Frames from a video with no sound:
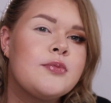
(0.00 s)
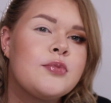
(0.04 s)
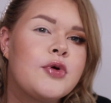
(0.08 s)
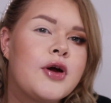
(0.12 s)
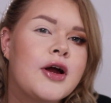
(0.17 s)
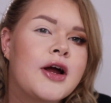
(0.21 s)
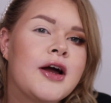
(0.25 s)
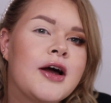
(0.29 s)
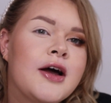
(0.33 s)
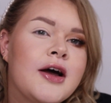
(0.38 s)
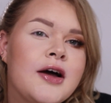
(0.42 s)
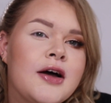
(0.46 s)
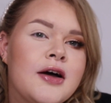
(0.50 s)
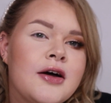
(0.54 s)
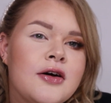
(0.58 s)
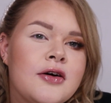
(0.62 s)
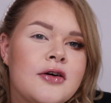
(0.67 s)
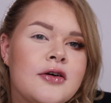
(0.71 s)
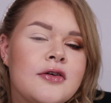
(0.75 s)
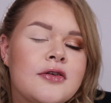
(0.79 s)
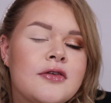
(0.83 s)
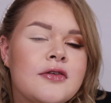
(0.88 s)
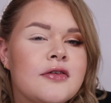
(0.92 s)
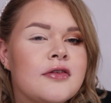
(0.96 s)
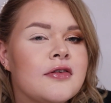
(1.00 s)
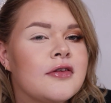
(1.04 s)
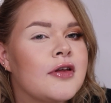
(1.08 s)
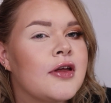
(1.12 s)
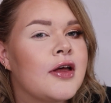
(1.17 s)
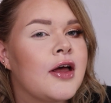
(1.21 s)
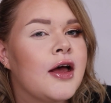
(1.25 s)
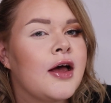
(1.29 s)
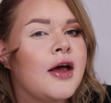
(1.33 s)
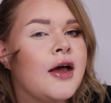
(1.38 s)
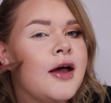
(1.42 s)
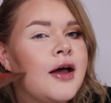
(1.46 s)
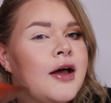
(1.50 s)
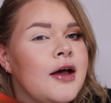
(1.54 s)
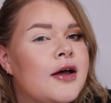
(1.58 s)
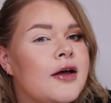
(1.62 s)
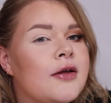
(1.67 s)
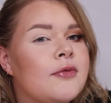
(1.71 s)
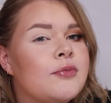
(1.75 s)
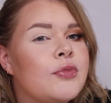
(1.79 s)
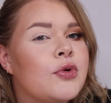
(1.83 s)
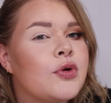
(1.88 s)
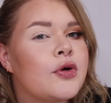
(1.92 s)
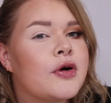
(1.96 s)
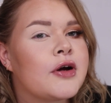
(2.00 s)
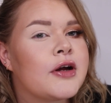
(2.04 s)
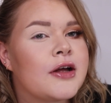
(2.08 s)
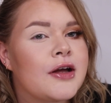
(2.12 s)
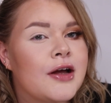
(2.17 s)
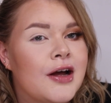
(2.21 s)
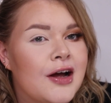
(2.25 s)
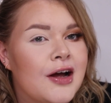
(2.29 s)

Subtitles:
and browns and boring